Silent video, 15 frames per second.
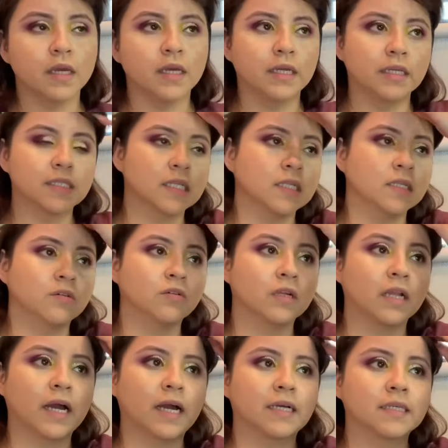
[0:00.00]
and it's a little
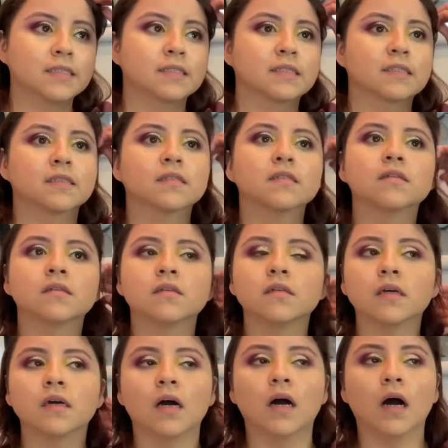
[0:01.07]
class
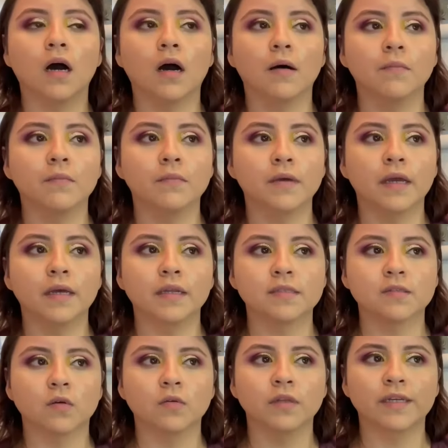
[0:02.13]
um, and it's
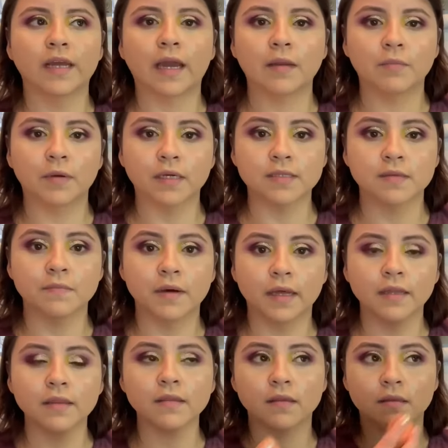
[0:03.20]
only 90 bucks a
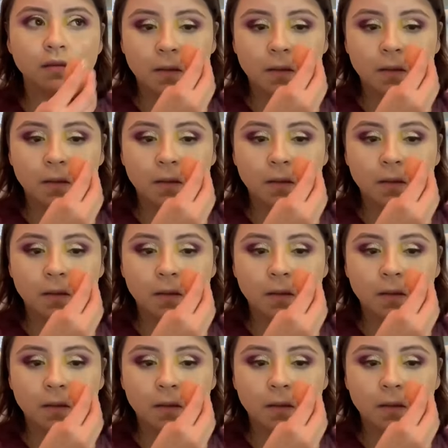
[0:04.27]
month